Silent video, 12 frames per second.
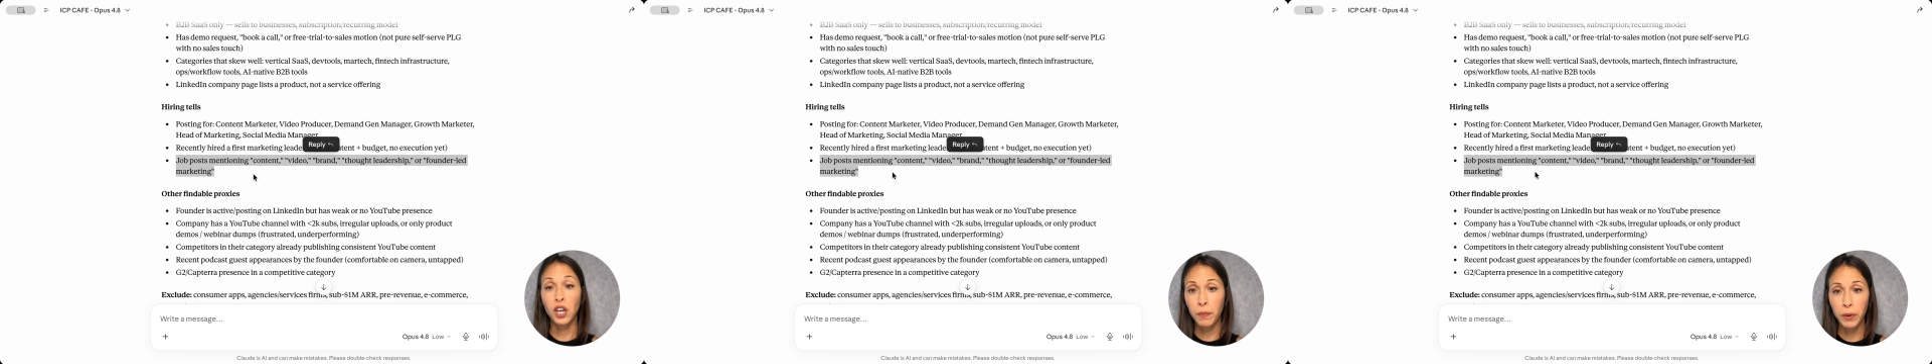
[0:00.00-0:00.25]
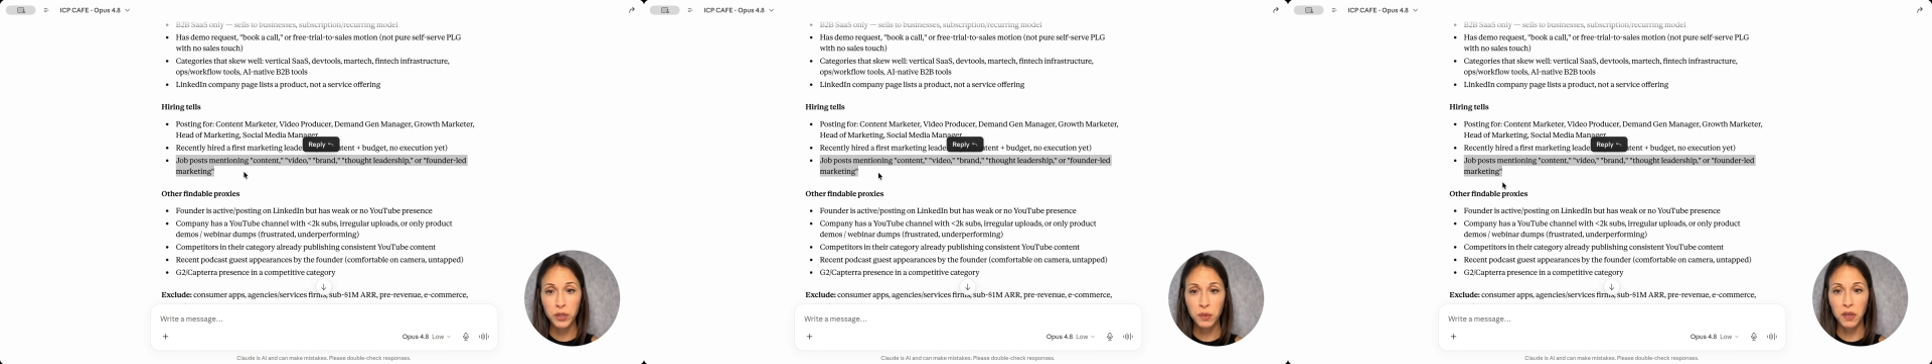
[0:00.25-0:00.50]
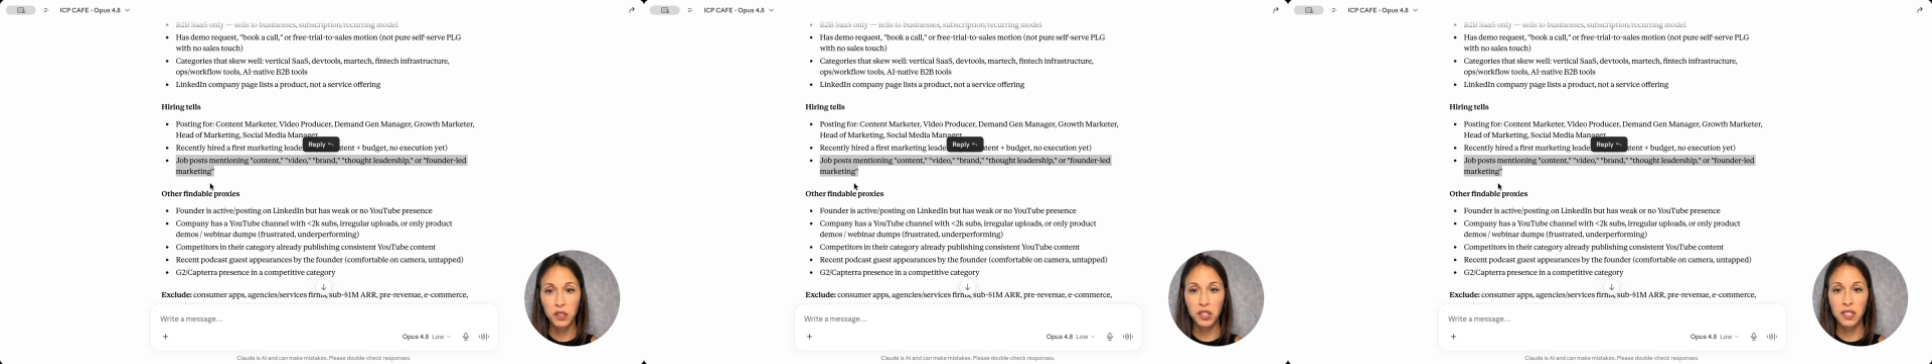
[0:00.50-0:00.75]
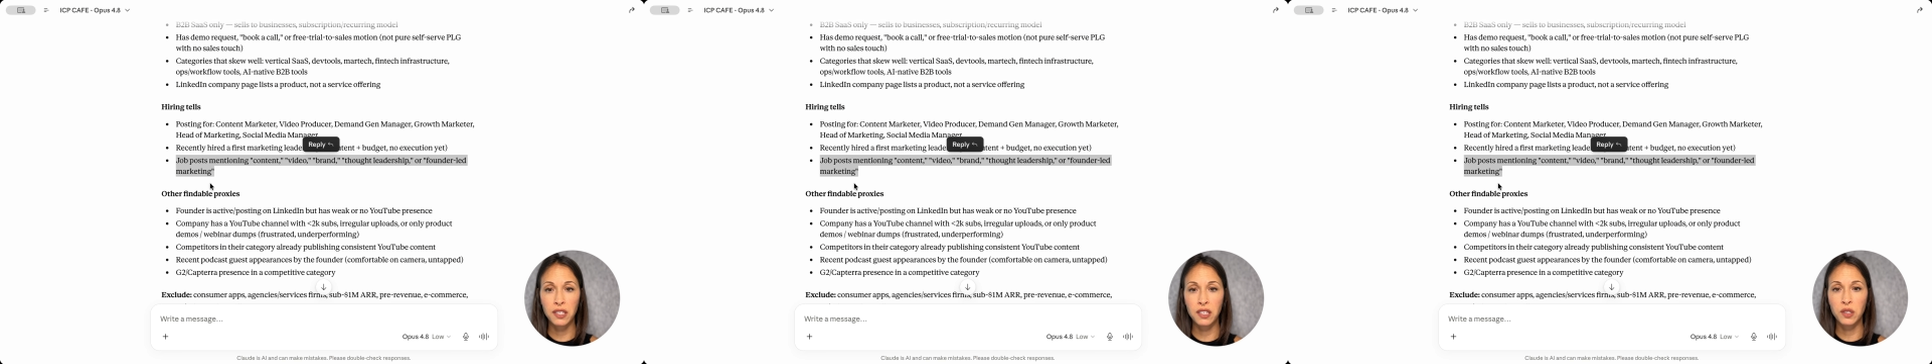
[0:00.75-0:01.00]
Job post
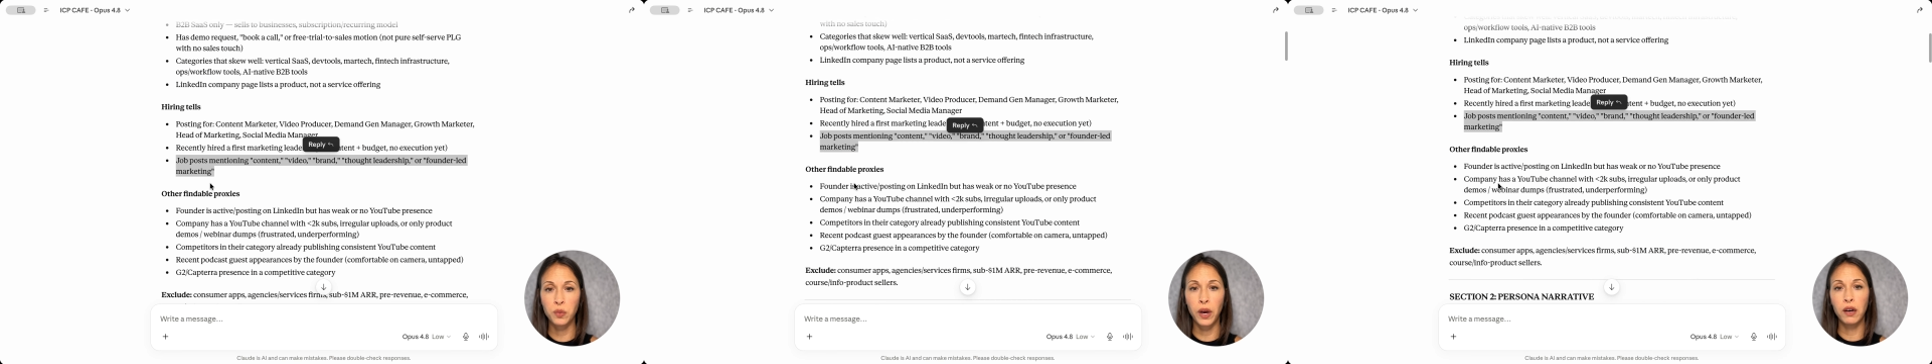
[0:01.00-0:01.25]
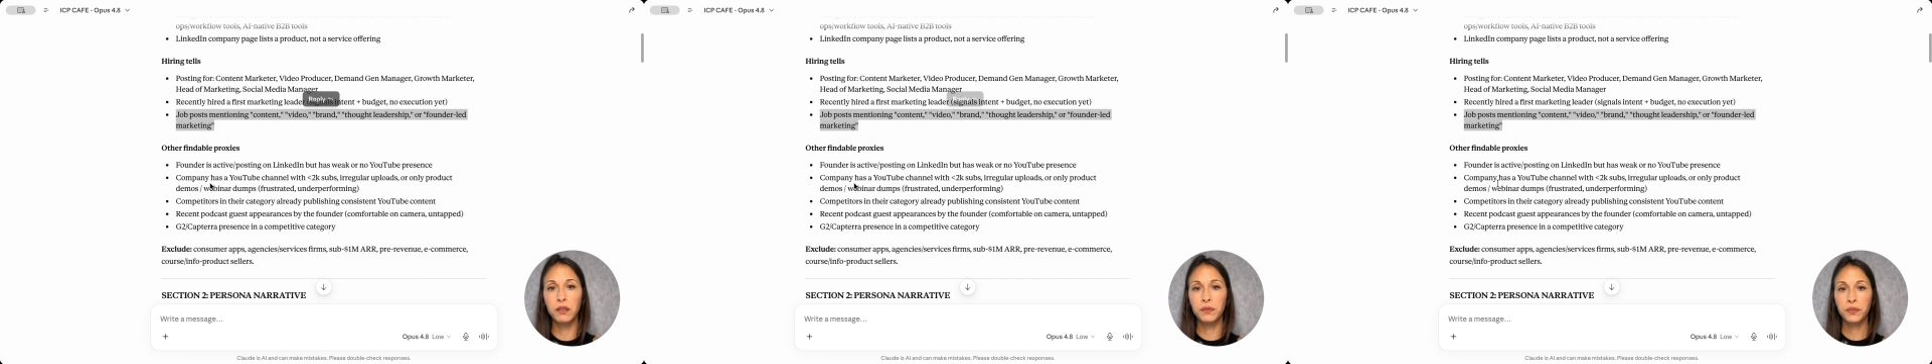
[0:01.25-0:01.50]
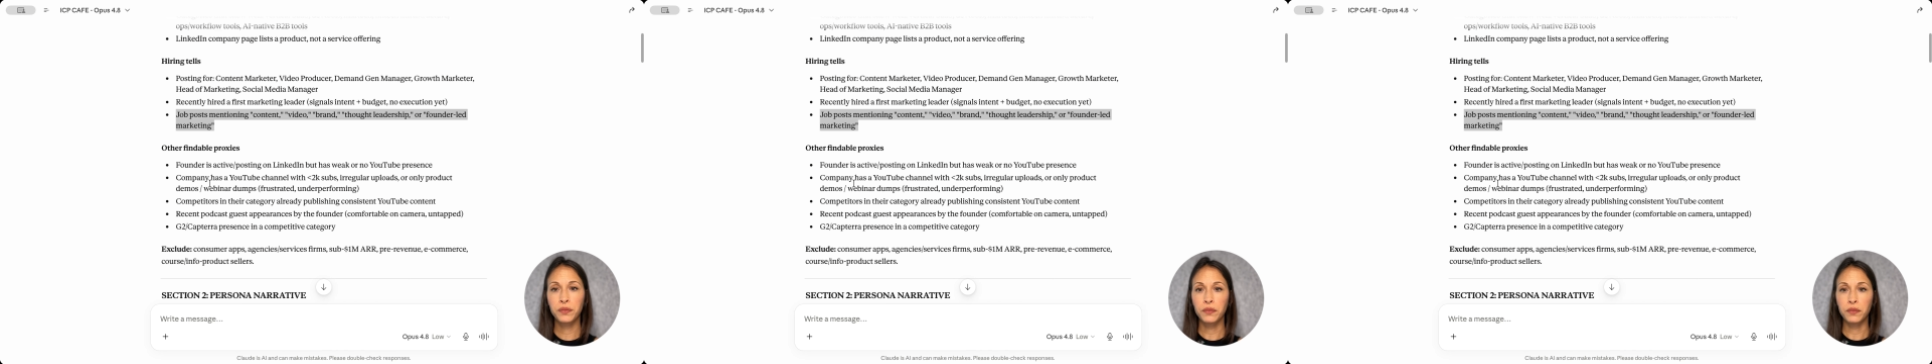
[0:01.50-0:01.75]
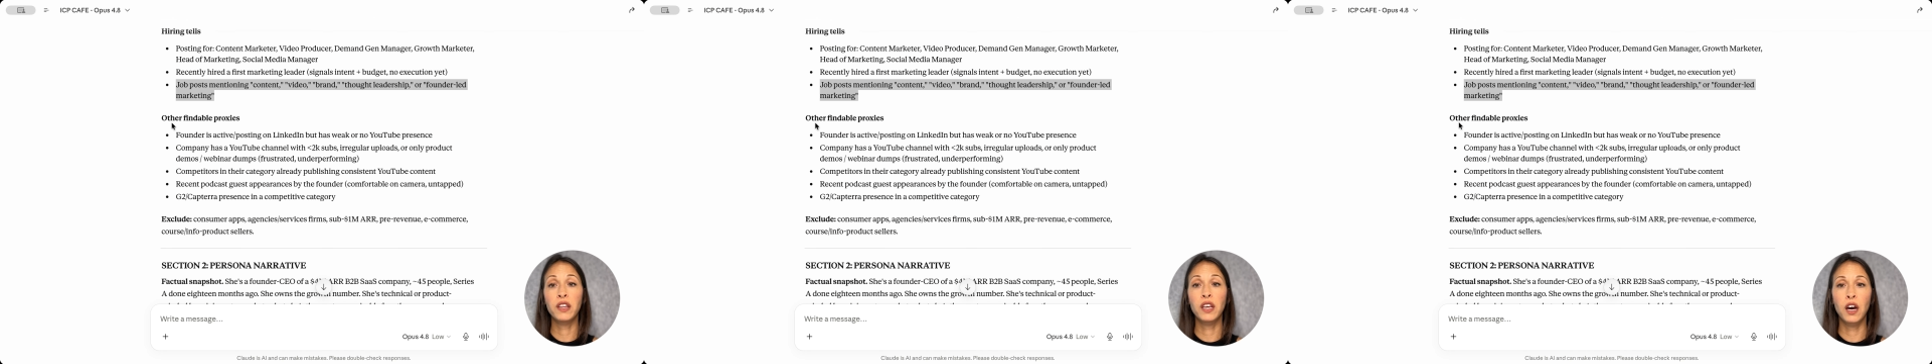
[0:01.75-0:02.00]
mentions as well.
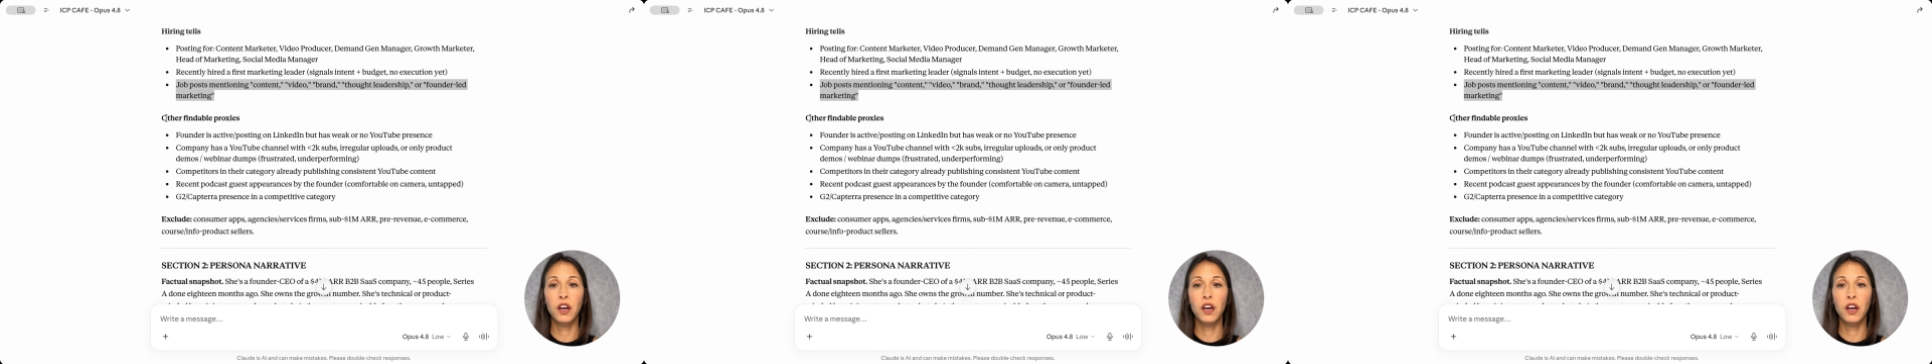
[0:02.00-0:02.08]
And then